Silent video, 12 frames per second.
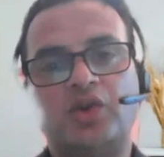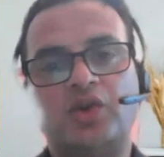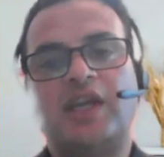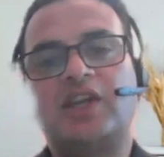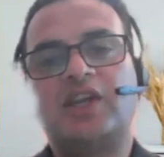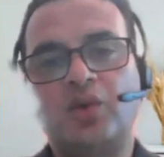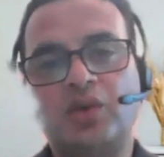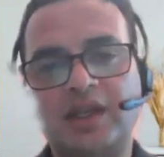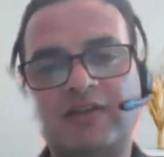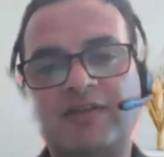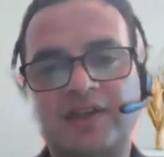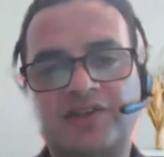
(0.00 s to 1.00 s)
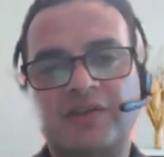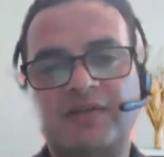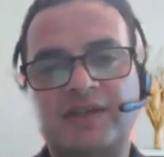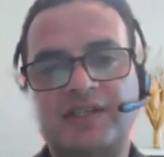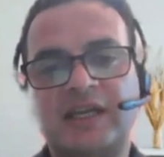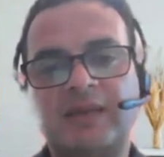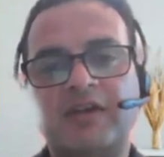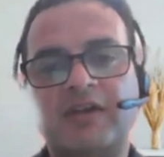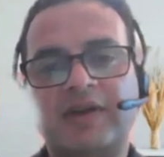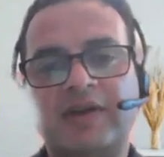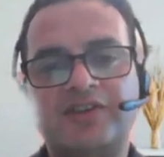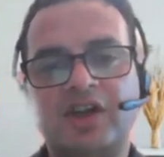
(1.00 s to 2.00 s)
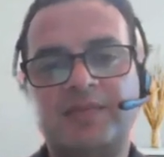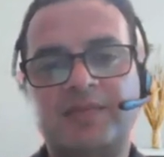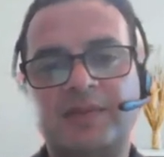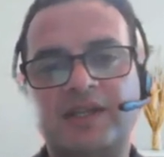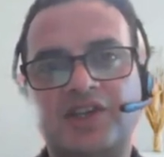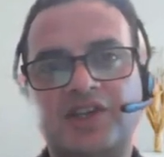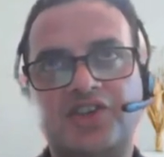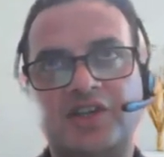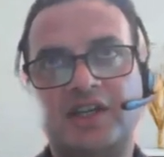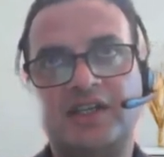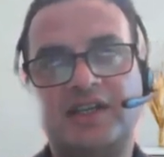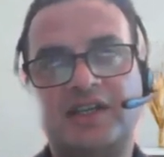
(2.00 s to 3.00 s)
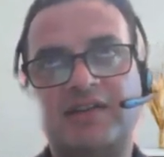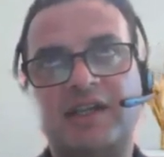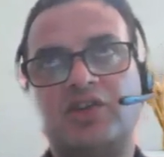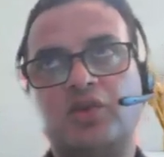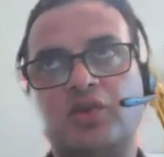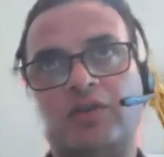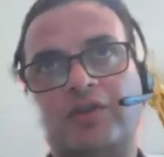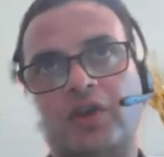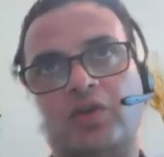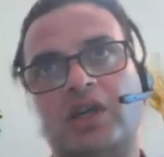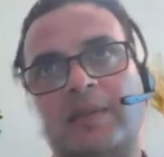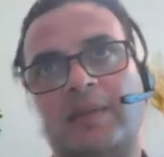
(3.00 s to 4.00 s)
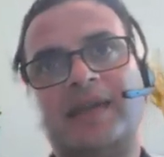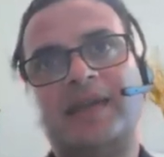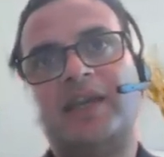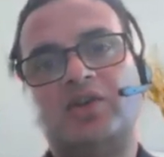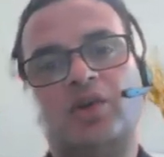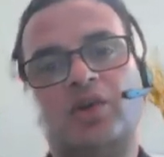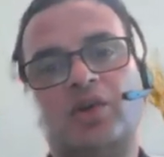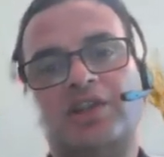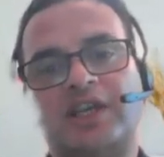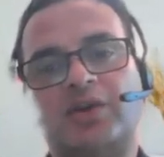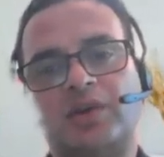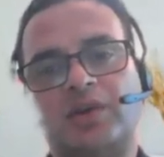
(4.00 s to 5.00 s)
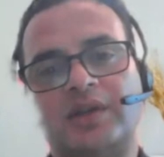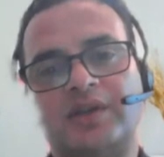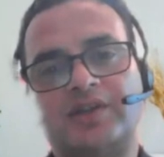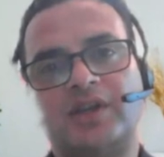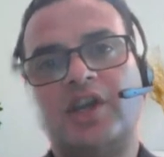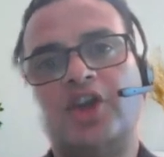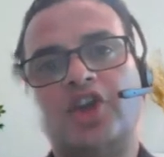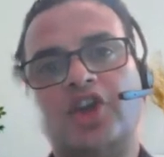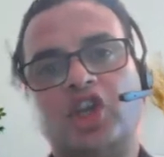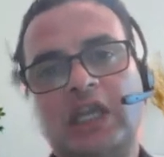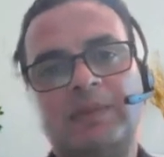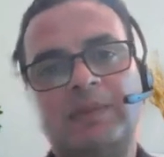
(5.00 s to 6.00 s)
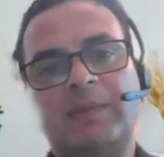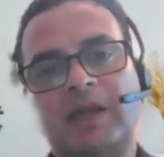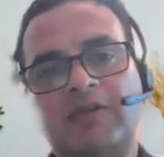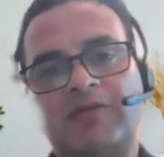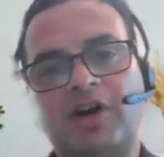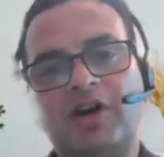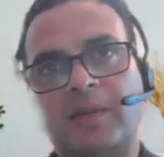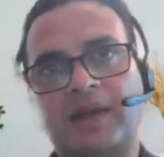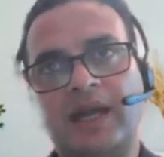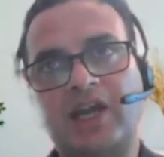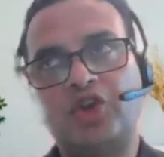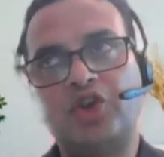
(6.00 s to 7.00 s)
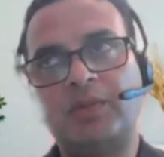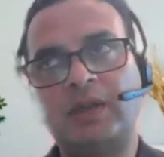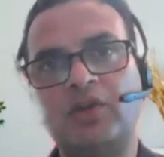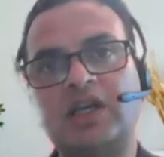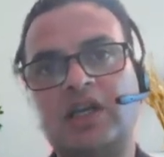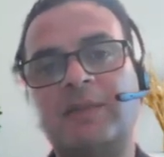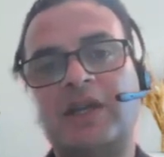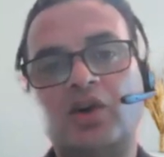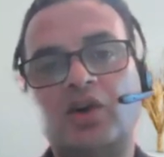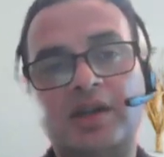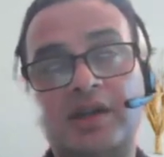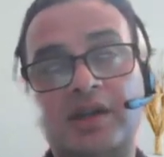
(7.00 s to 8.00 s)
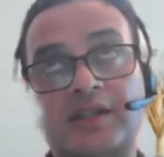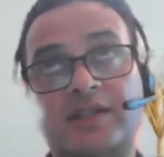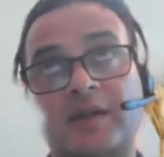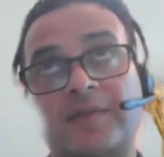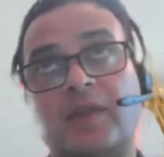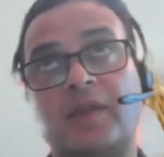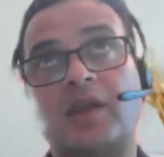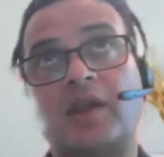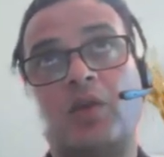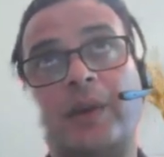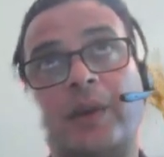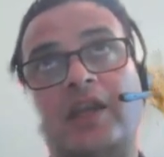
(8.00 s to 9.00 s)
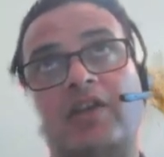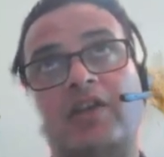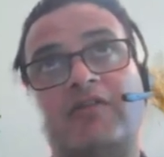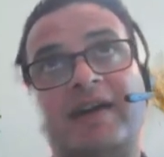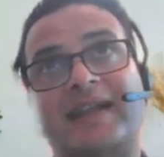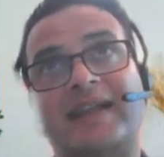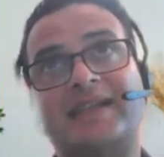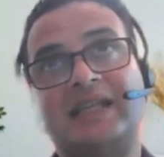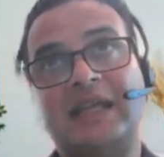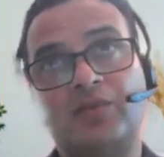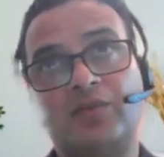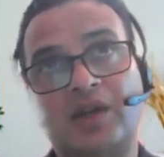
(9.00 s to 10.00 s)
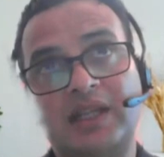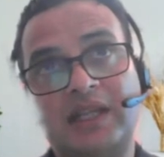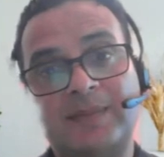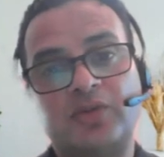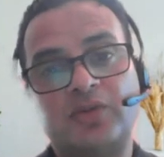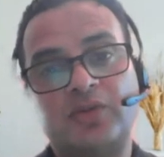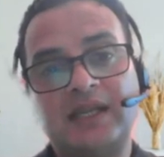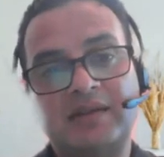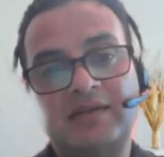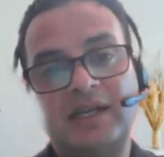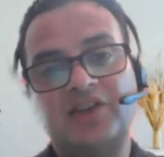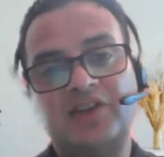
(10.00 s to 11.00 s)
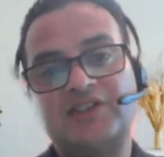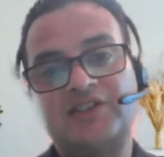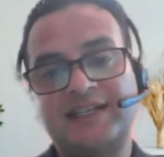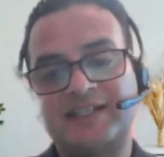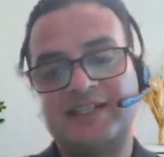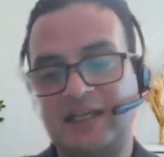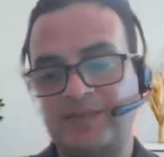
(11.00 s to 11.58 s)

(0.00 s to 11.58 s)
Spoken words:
date quoting feature inside manufacturing optimization is a great tool for you to communicate to all stakeholders, to keep them informed, and to be able to commit orders when your finance teams want them to be delivered in a sales team.